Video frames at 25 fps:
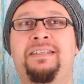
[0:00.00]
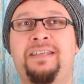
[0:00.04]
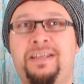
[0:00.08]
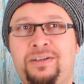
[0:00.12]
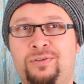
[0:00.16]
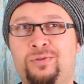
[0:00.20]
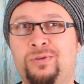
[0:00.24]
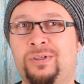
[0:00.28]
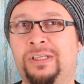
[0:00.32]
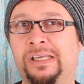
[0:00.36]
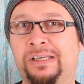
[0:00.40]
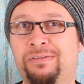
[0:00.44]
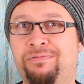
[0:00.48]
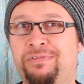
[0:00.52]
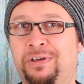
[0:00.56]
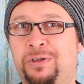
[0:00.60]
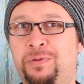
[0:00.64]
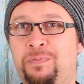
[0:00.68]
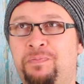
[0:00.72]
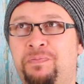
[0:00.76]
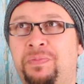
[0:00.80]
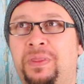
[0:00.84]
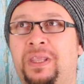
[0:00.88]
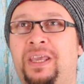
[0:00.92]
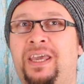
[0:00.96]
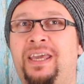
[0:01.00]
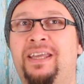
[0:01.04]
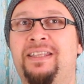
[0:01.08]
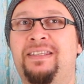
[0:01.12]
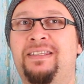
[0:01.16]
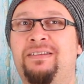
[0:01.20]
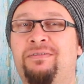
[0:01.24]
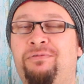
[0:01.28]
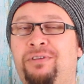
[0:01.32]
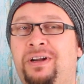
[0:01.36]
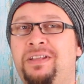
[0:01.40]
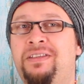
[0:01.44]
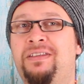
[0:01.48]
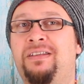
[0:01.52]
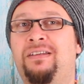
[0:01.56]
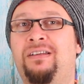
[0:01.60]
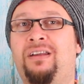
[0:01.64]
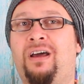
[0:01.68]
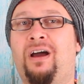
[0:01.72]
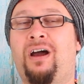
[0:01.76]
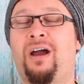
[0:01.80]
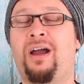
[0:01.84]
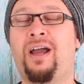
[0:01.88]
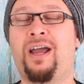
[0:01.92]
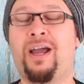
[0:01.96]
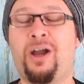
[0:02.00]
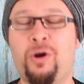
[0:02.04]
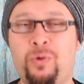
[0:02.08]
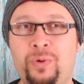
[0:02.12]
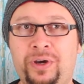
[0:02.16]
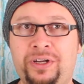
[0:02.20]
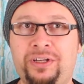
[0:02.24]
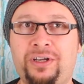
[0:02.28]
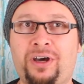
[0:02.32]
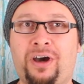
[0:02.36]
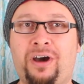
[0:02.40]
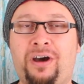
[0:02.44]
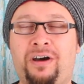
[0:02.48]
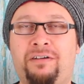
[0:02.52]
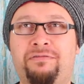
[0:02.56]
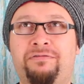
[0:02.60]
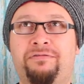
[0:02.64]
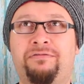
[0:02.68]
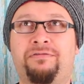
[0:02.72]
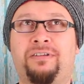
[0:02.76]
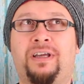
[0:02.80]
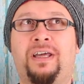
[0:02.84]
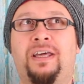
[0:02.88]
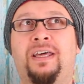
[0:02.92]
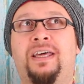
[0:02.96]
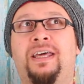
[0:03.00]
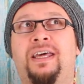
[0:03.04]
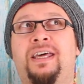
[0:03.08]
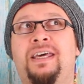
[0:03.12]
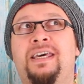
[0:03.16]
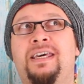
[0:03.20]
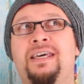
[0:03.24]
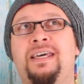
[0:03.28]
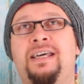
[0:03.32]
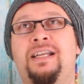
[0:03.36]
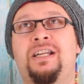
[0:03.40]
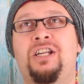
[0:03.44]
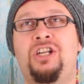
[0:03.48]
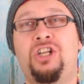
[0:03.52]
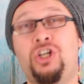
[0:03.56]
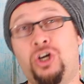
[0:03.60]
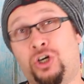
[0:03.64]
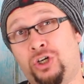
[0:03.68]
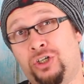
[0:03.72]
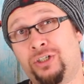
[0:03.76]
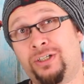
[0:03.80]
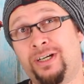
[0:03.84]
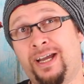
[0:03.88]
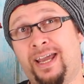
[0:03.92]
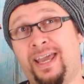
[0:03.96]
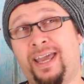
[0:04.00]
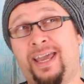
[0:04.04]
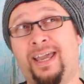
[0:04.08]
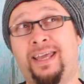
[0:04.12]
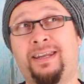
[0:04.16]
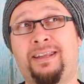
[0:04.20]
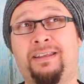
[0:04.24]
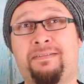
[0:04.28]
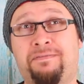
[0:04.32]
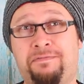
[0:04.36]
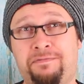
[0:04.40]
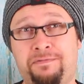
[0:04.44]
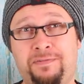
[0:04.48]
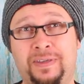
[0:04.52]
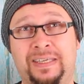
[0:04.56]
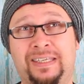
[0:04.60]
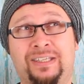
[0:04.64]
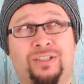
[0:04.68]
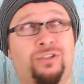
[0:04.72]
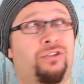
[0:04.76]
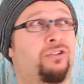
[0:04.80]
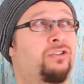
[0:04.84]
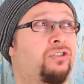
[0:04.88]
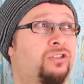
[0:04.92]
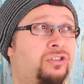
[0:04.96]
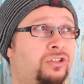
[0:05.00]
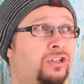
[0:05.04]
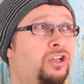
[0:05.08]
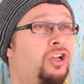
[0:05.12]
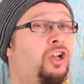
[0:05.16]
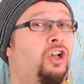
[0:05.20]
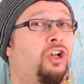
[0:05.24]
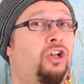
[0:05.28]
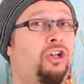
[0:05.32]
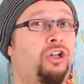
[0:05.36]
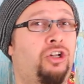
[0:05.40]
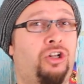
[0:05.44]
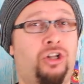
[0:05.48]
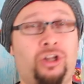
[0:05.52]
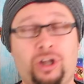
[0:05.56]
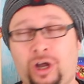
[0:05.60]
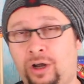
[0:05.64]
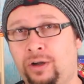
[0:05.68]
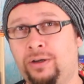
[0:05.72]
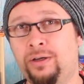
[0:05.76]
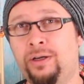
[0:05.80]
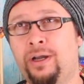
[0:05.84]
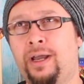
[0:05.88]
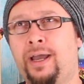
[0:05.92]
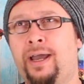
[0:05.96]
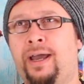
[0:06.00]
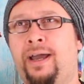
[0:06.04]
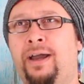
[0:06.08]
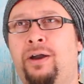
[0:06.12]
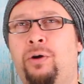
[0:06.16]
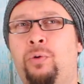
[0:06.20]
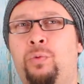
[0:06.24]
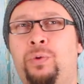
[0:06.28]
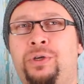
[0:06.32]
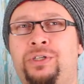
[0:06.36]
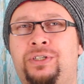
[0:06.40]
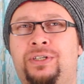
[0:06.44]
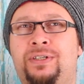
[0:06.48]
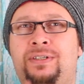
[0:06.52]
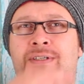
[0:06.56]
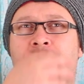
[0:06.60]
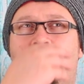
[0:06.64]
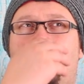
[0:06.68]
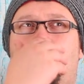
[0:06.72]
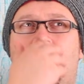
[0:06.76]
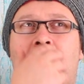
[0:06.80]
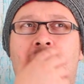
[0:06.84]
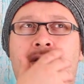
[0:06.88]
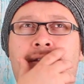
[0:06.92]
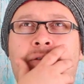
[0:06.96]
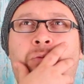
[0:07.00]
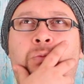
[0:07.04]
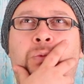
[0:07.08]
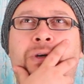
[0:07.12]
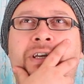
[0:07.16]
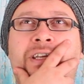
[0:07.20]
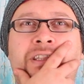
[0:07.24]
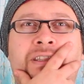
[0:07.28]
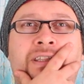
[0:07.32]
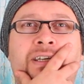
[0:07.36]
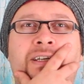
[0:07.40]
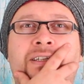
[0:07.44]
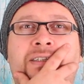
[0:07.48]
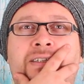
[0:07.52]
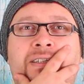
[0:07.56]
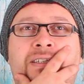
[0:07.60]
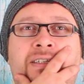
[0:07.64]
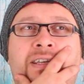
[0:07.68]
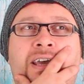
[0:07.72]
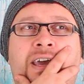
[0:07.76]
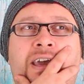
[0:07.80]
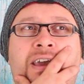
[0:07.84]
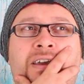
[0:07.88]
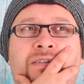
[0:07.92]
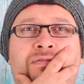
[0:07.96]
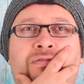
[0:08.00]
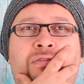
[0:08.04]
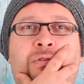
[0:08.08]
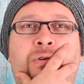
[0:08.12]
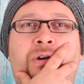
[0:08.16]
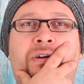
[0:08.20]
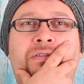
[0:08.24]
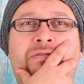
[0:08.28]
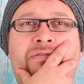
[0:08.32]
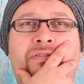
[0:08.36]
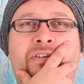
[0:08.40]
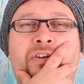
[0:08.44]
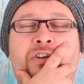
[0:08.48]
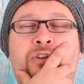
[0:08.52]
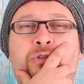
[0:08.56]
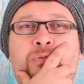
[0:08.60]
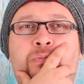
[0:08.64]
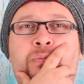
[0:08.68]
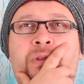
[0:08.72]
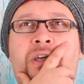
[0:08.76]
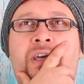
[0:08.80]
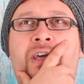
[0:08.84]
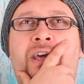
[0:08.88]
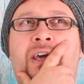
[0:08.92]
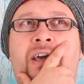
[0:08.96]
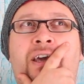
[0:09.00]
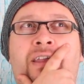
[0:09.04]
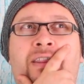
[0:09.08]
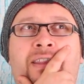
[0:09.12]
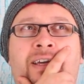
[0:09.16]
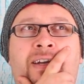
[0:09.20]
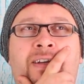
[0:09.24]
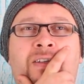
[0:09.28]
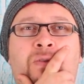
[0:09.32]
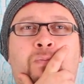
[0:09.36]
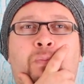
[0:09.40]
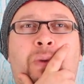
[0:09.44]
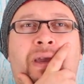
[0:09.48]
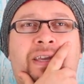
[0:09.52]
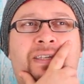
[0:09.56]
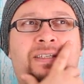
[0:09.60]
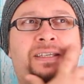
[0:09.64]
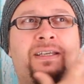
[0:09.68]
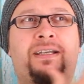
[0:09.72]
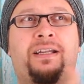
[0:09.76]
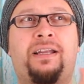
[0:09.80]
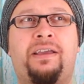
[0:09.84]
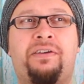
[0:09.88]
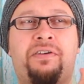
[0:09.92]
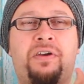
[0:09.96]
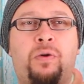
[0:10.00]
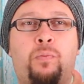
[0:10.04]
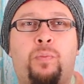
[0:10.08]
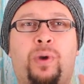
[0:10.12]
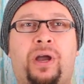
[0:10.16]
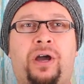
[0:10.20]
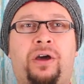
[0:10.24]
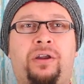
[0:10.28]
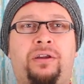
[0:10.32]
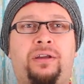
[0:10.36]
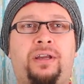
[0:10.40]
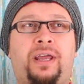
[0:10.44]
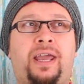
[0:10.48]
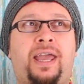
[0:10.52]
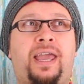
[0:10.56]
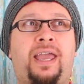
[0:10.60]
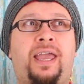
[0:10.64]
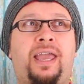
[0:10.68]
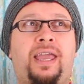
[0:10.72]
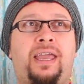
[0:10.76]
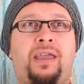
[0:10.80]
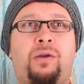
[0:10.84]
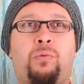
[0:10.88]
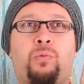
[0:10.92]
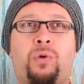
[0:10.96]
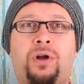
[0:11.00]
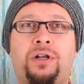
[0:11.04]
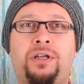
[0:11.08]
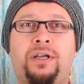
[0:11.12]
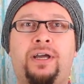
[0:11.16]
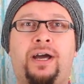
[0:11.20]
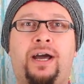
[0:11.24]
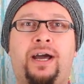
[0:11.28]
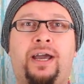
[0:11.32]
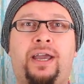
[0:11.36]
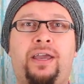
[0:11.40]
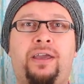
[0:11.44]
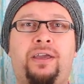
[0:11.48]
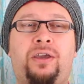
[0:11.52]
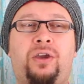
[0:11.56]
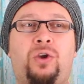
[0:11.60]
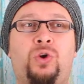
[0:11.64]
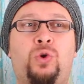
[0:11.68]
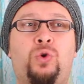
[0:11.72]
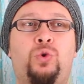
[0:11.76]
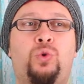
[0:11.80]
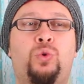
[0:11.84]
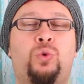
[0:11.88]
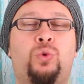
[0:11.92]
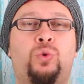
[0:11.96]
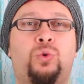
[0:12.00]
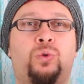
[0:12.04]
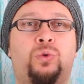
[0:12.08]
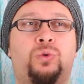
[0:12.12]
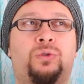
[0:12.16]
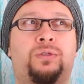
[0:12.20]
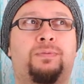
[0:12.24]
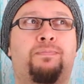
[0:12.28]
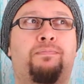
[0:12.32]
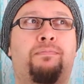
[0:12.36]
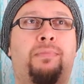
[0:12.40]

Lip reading: an interesting film. It runs an hour and a half long, and it feels long, which is a weird thing to say for a film that is basically about one guy whose